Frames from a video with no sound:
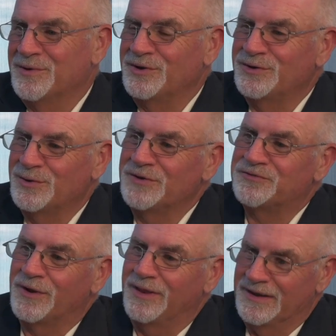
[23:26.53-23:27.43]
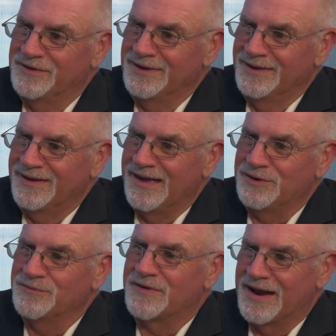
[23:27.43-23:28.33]
When you're doing it for a living
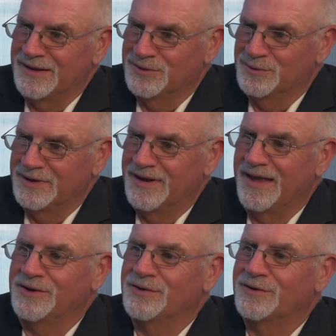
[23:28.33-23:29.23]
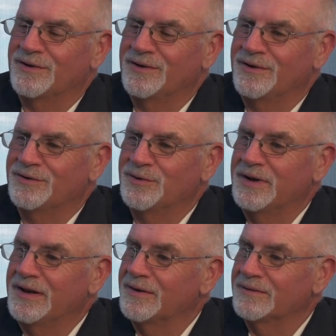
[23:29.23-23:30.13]
and you've got to do it and you're
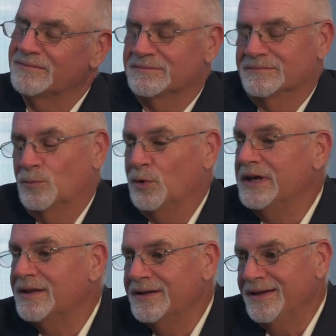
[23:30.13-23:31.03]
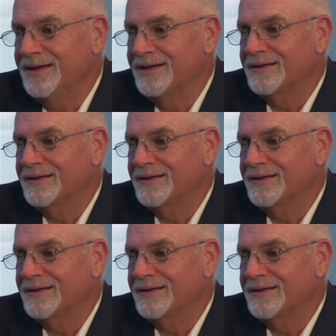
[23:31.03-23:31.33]
doing it weekly.